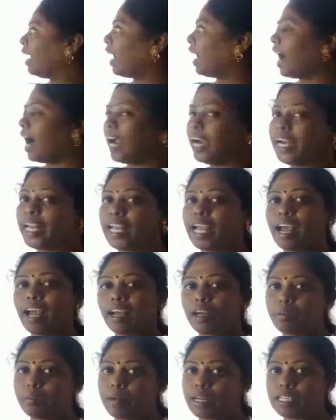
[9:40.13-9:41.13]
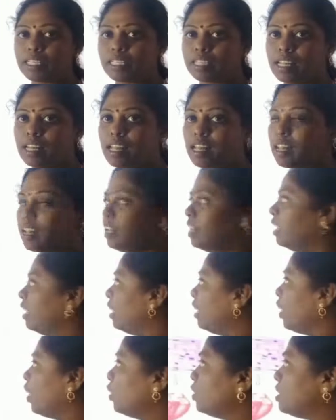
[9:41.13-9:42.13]
cardiac
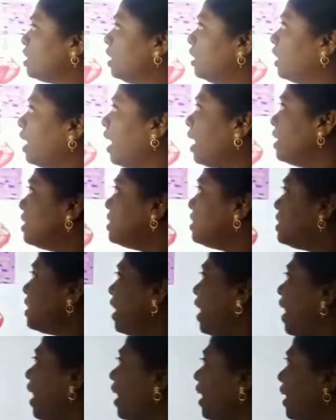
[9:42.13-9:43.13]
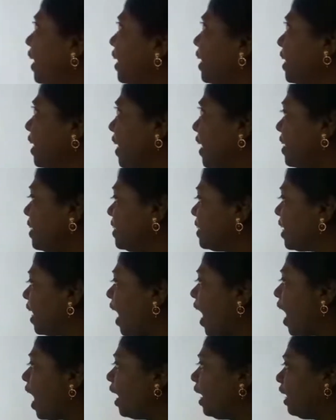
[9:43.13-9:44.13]
muscle. Now see the answer, it is
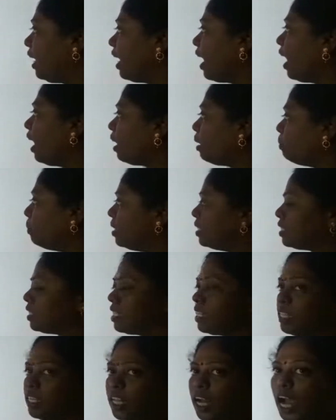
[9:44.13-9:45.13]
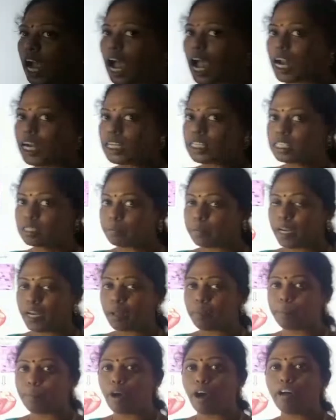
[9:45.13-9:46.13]
cardiac muscle. The heart is made
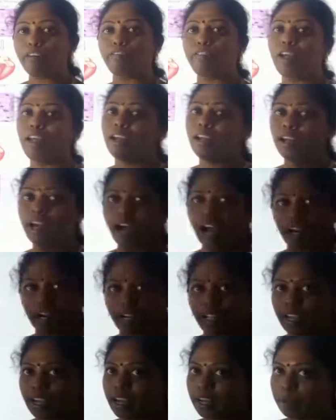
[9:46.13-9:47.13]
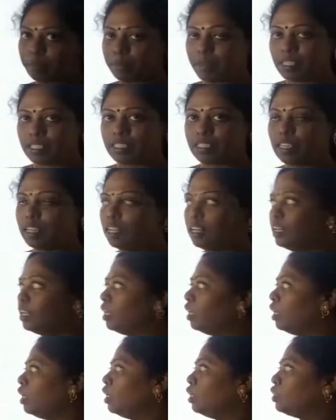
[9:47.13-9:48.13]
up of cardiac
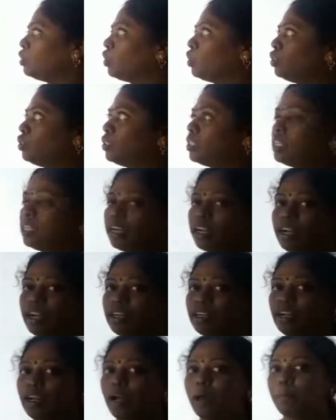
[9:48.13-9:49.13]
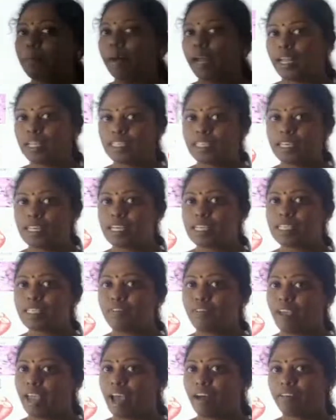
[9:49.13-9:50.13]
muscle. So children, by
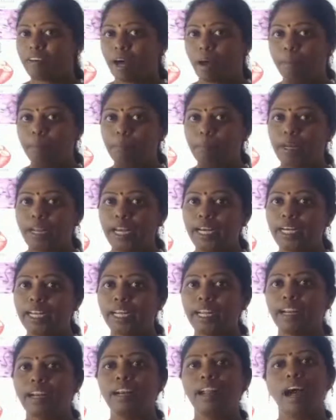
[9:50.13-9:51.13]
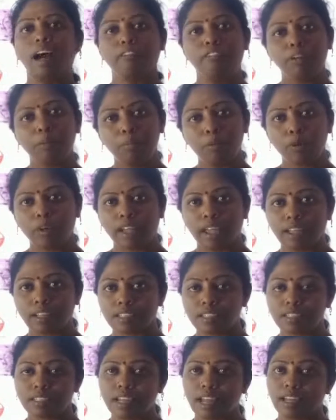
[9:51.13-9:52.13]
this we have completed our book
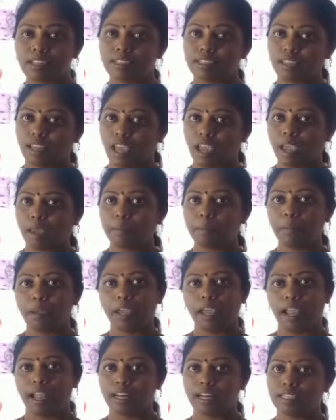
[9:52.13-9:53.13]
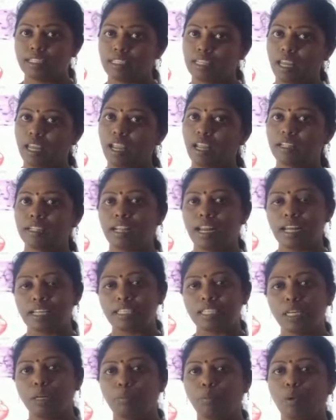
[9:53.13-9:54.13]
exercise A, B and C in the
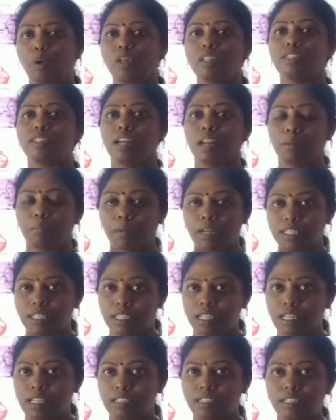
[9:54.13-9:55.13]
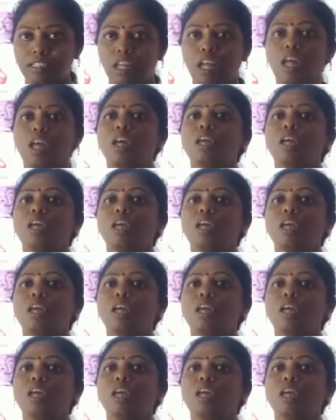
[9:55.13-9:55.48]
lesson Bones and Muscles.